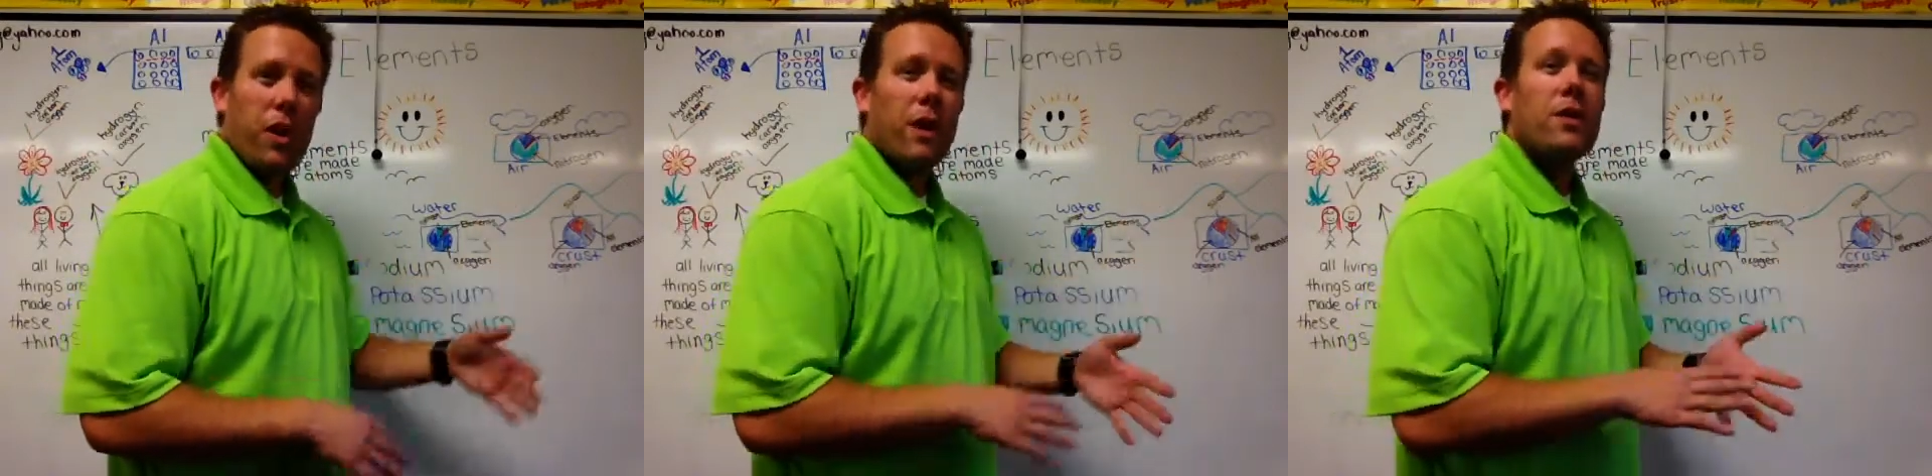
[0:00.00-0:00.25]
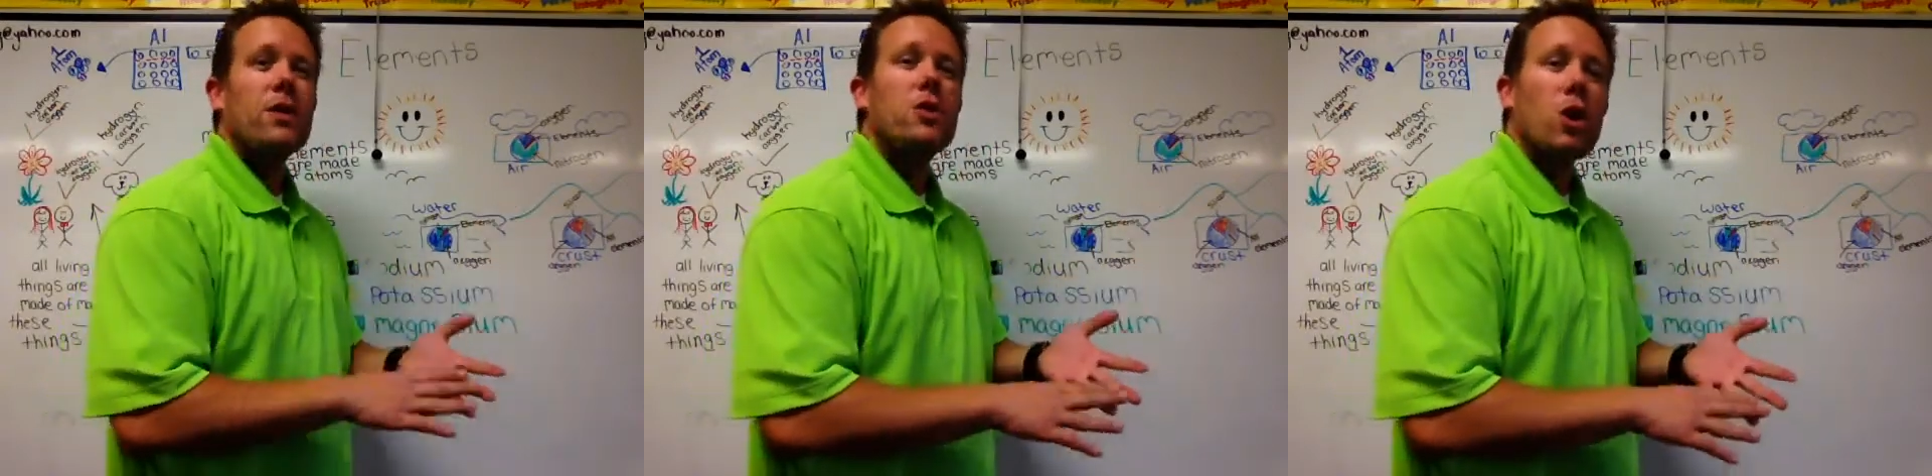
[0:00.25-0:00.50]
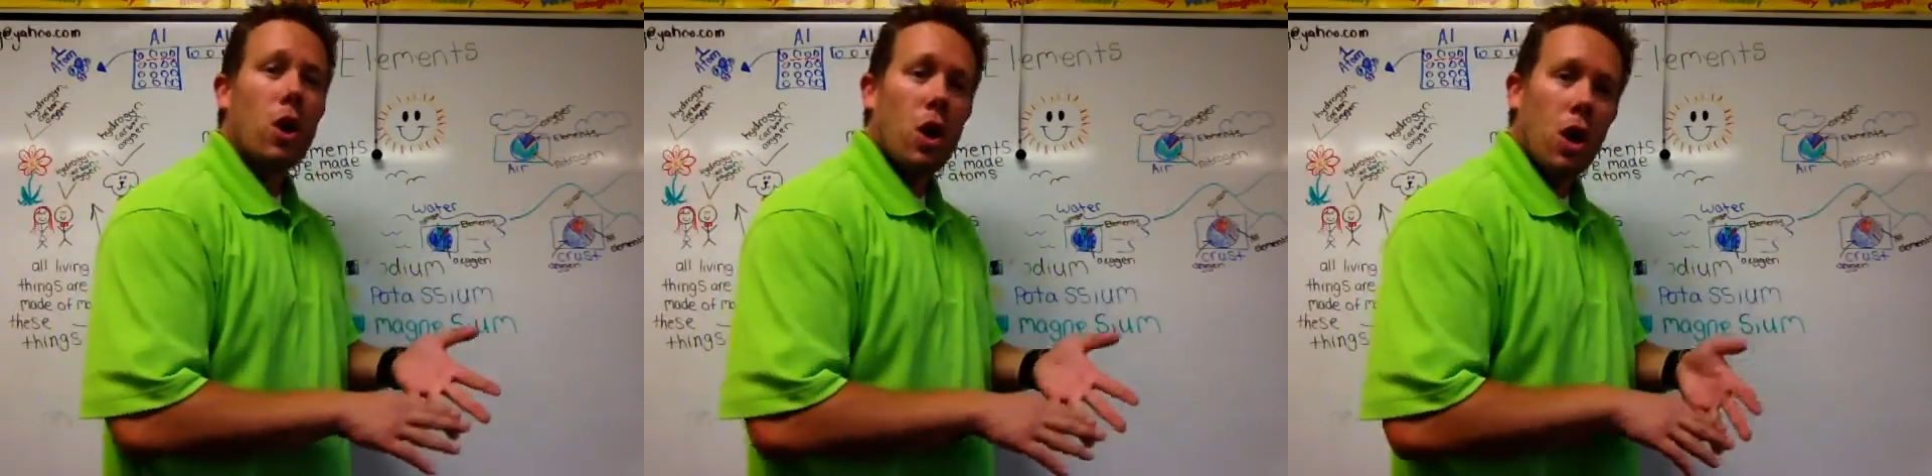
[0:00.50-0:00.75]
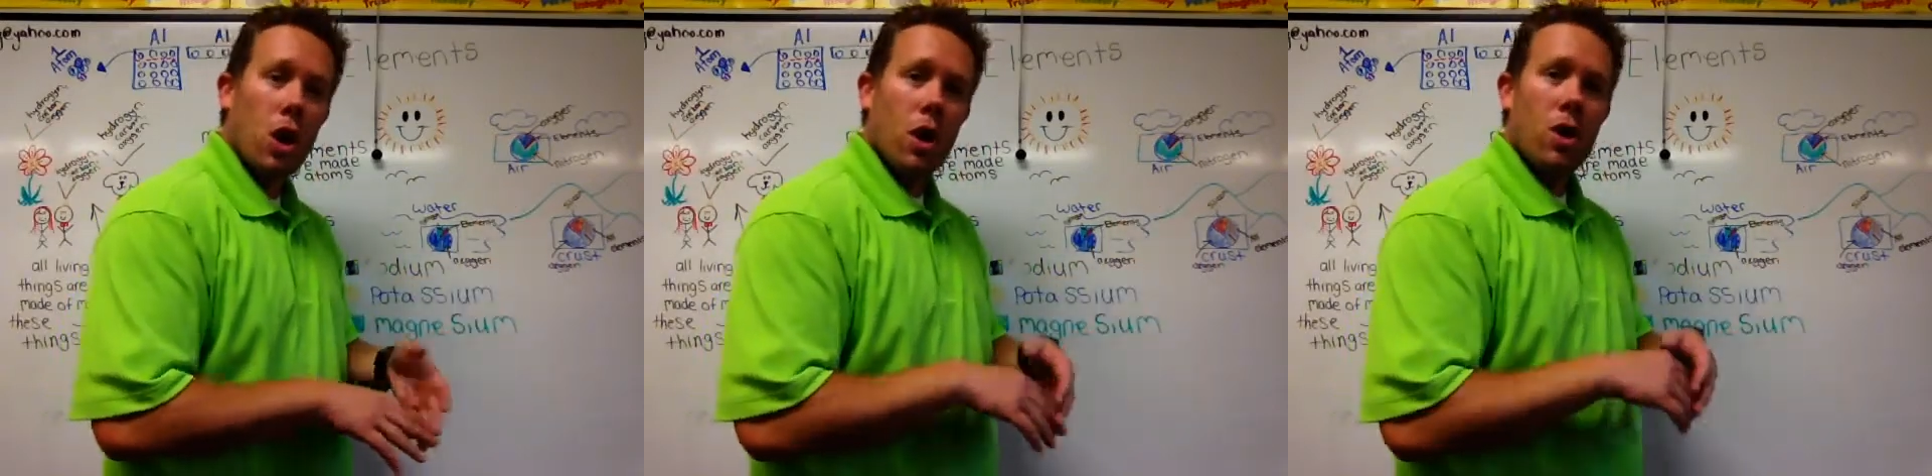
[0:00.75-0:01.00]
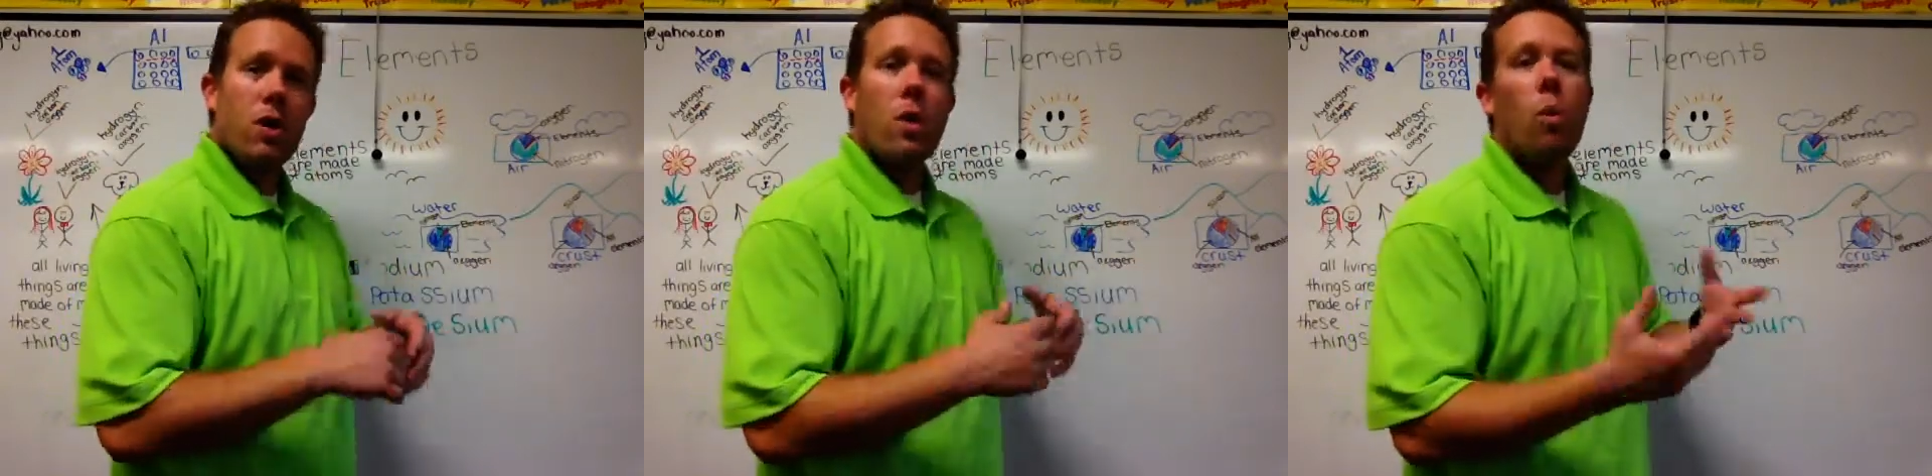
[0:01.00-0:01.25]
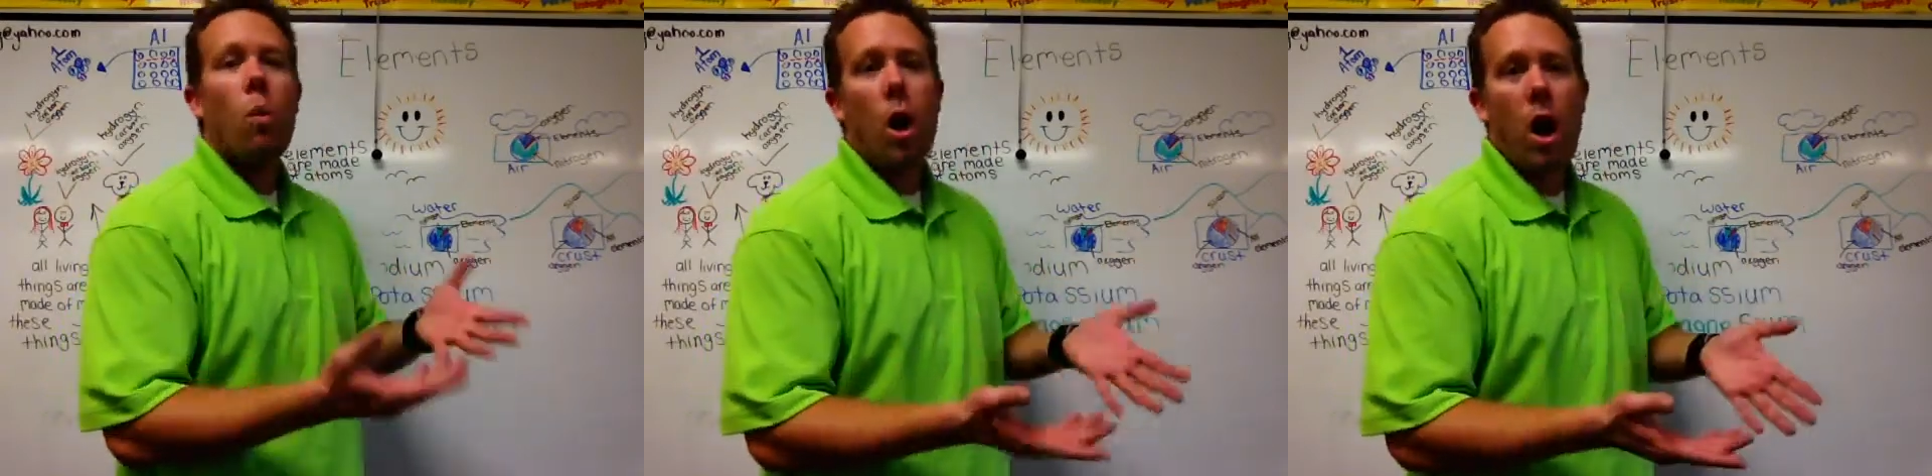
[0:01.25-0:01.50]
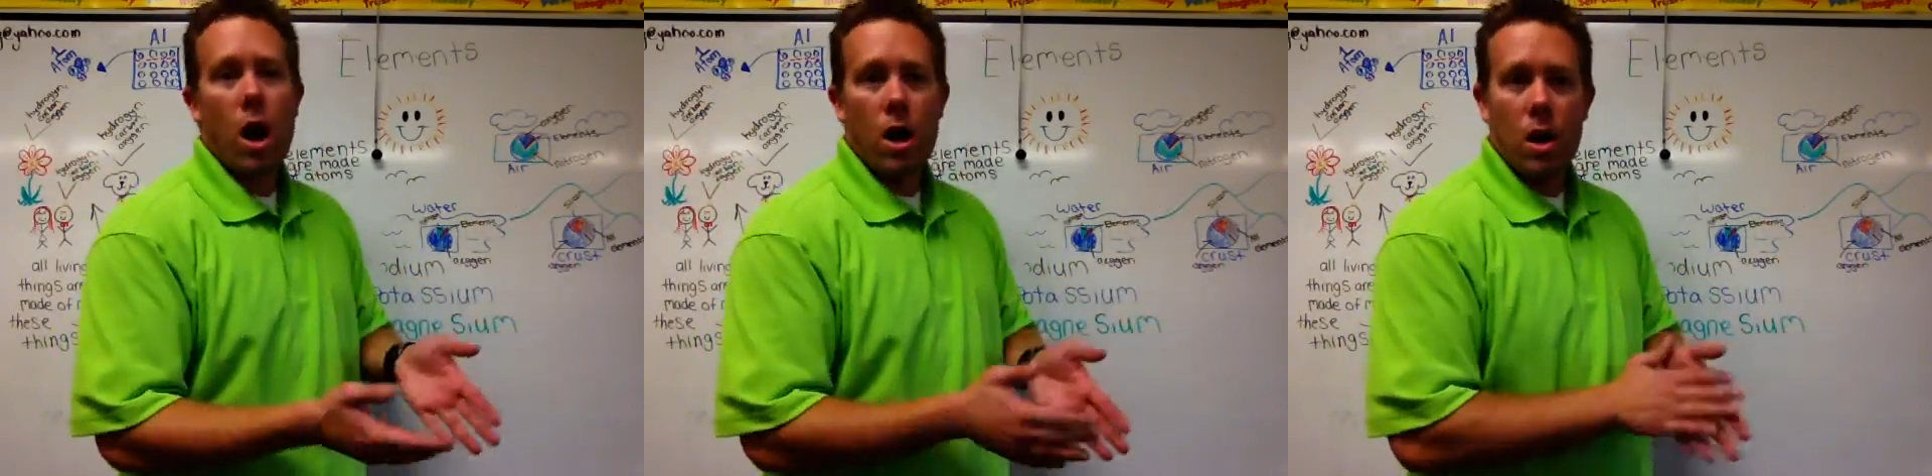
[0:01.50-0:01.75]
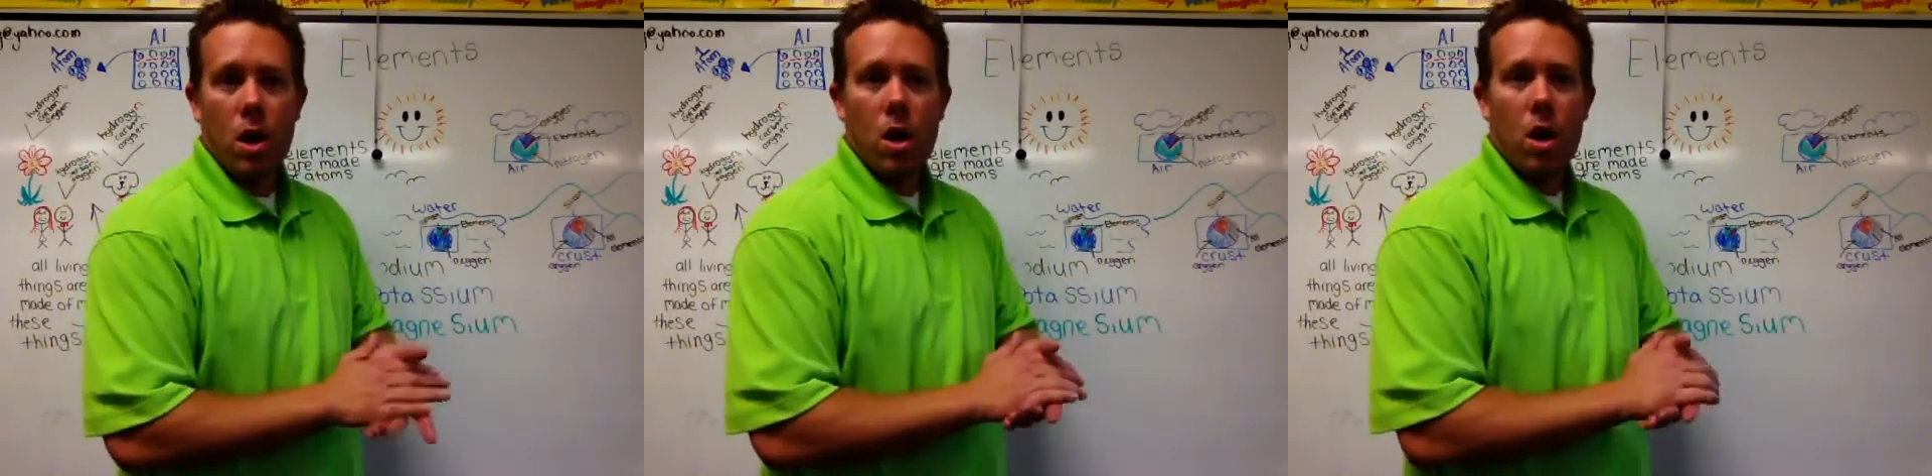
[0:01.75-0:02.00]
like the dirt, the
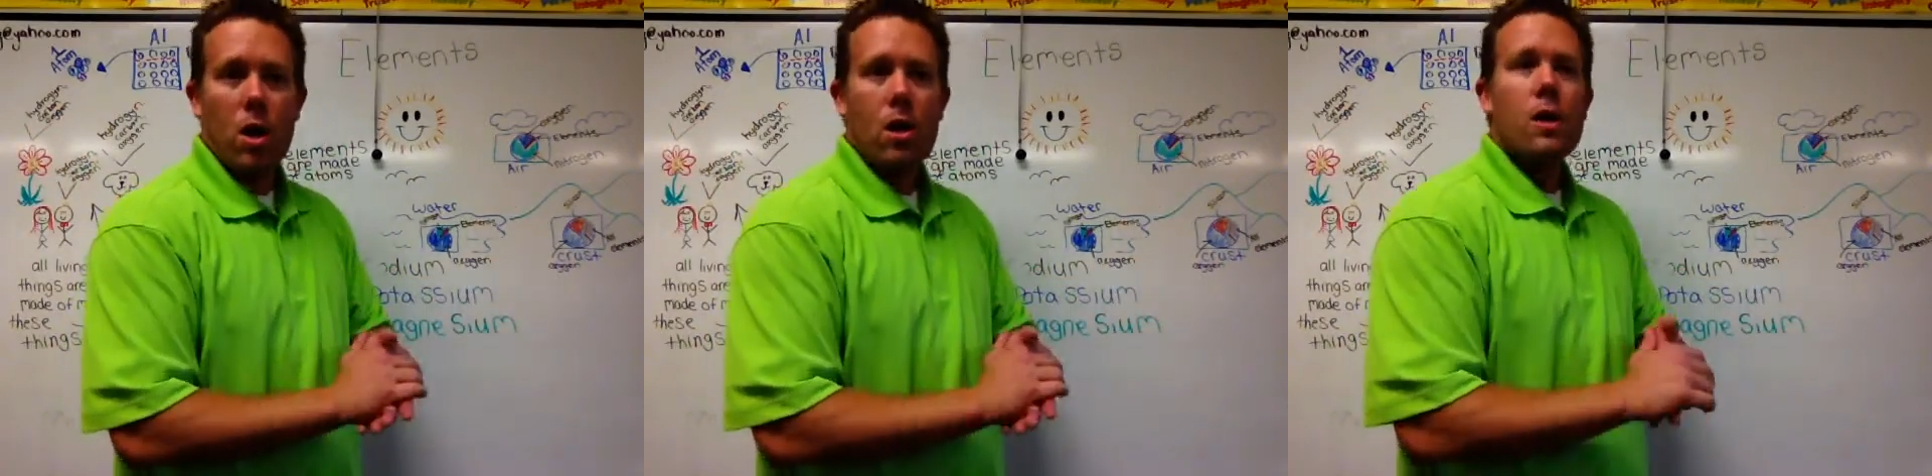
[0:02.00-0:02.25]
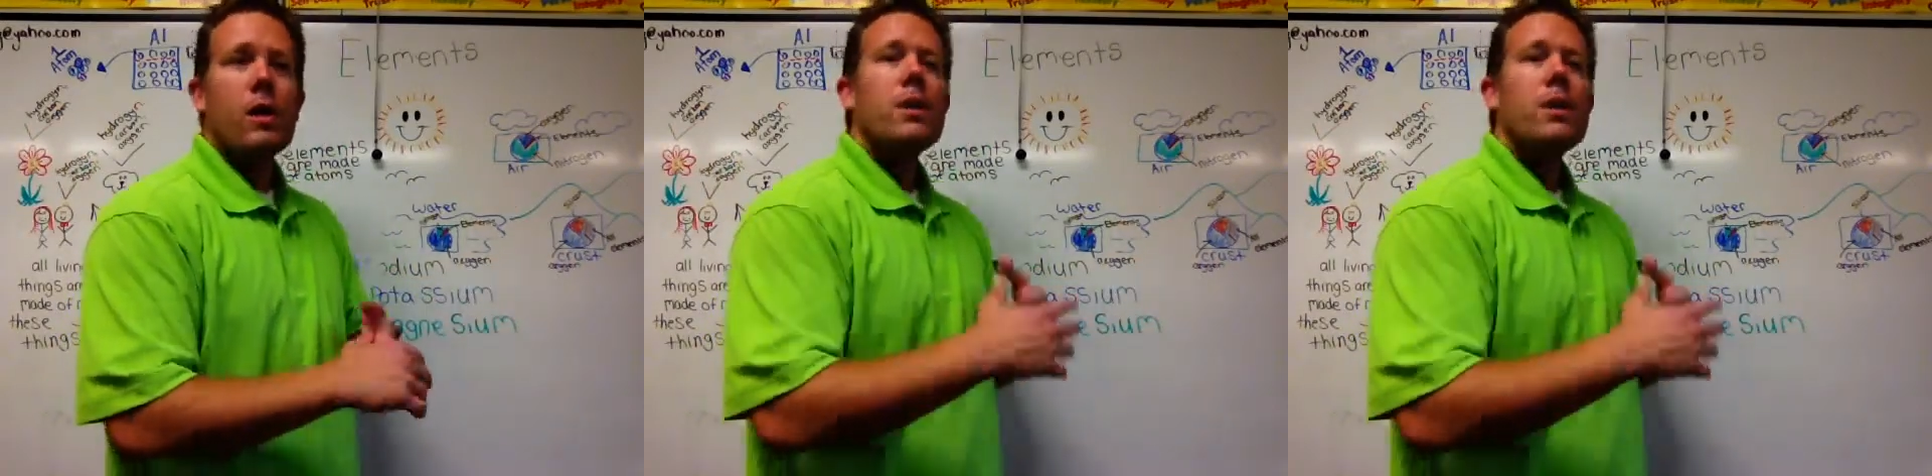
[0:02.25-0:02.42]
water,